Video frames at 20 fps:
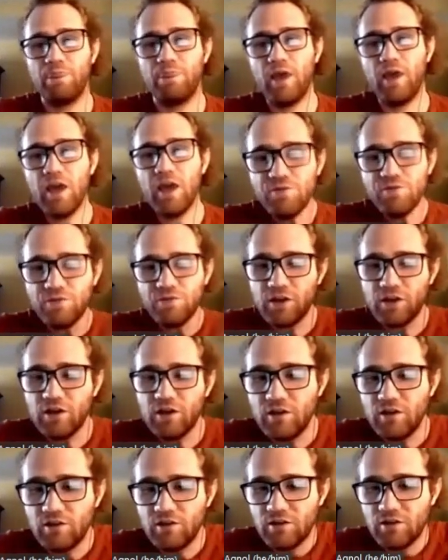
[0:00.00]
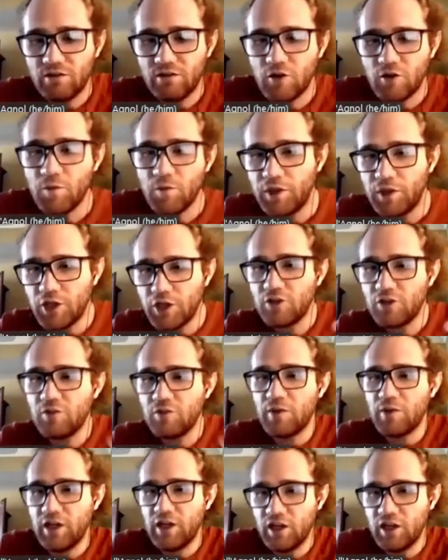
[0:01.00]
if the computational
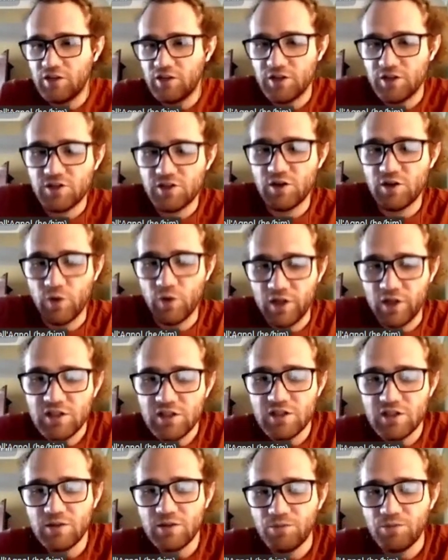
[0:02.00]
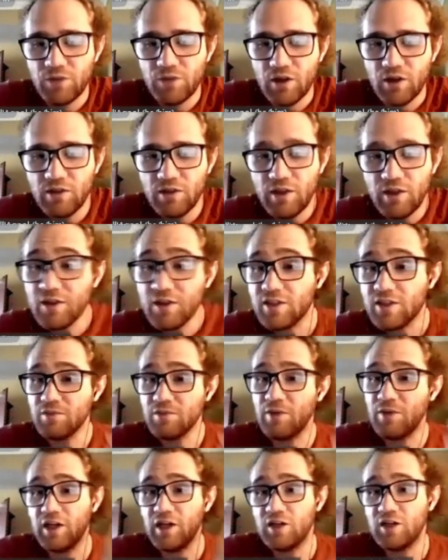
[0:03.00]
binding adversary wins, then the sum
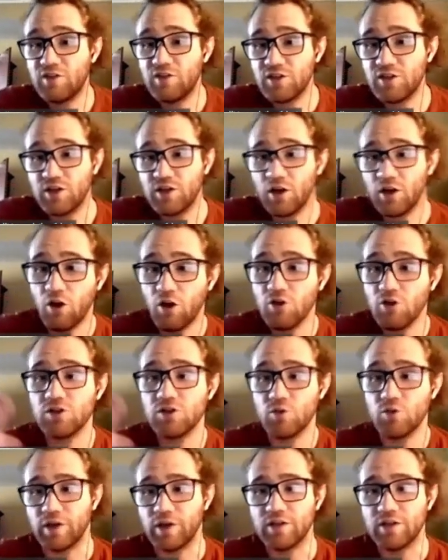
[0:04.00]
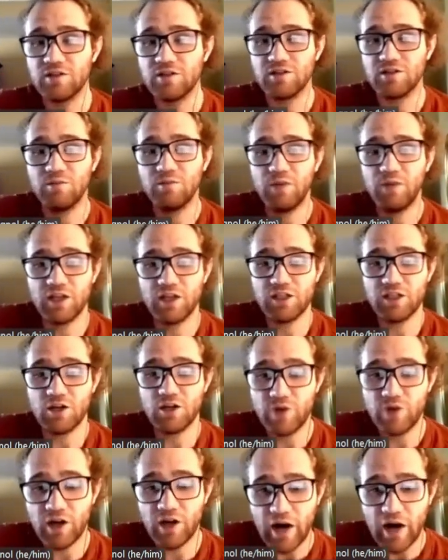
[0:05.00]
binding adversary also wins because
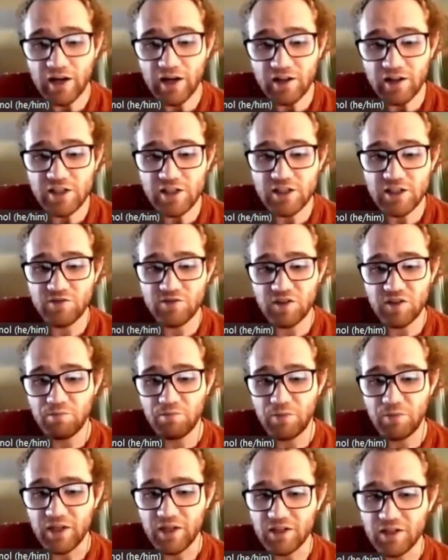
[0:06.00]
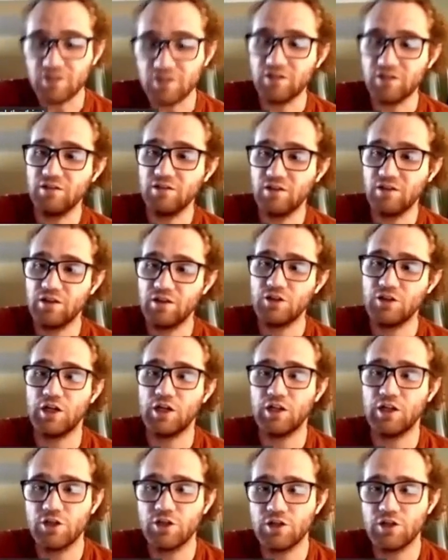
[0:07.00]
regardless of the bit that the
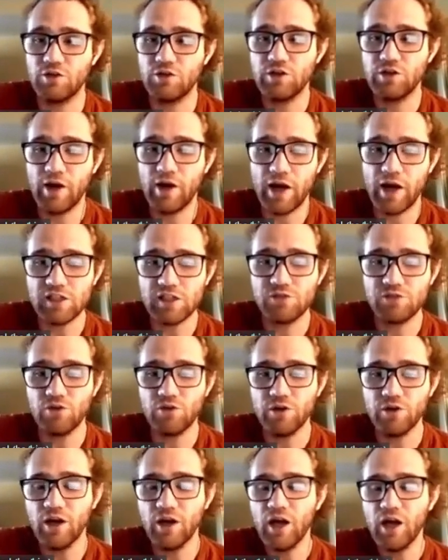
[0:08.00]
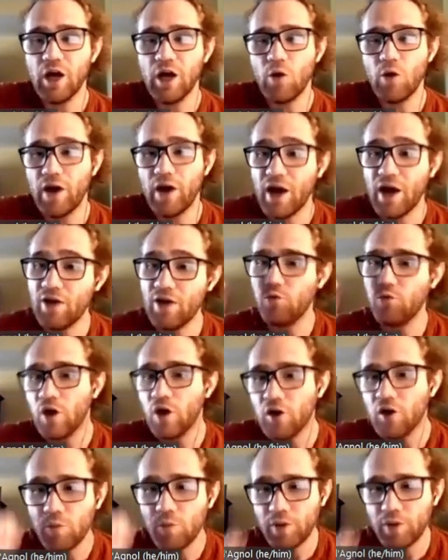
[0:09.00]
challenger is going to ask for. We have
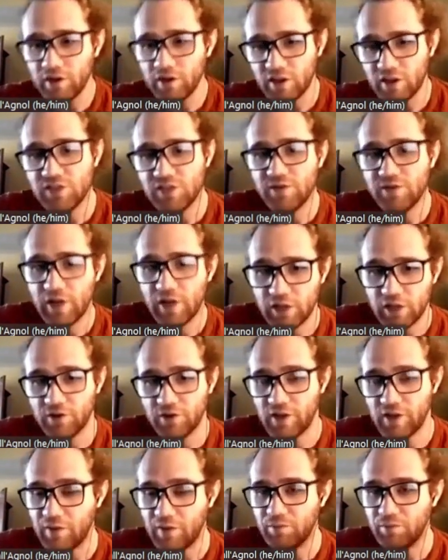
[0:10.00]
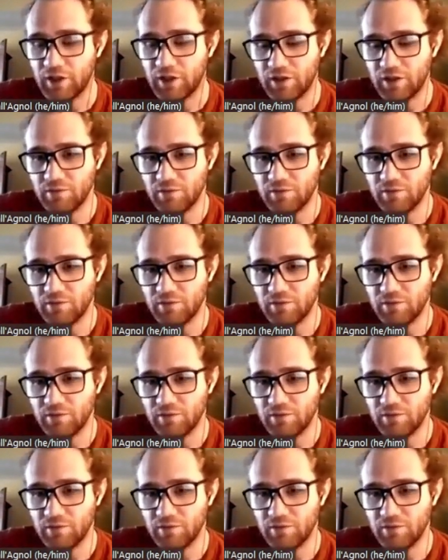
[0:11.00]
one opening that's valid for that bit.